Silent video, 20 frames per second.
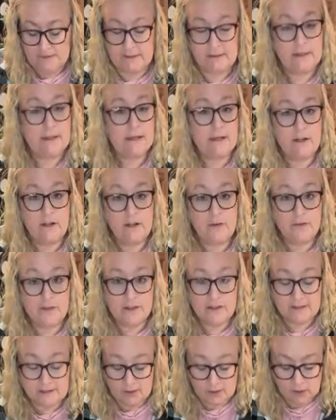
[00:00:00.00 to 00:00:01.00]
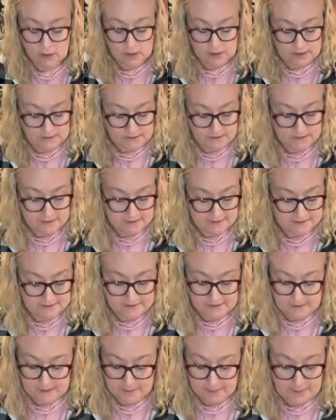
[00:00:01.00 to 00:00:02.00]
Still getting over this whole
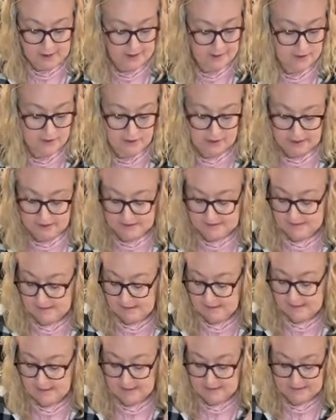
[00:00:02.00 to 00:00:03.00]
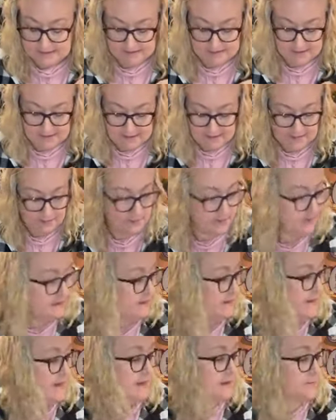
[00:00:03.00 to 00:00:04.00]
illness thing. My goodness, it has
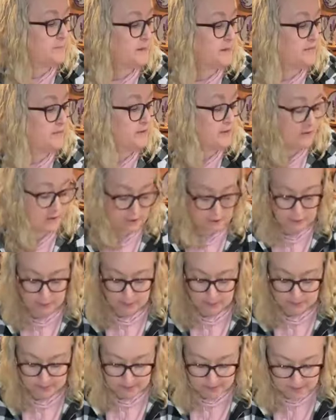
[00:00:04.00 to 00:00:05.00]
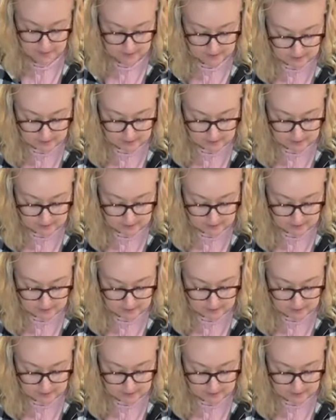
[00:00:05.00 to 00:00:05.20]
really knocked me for a loop.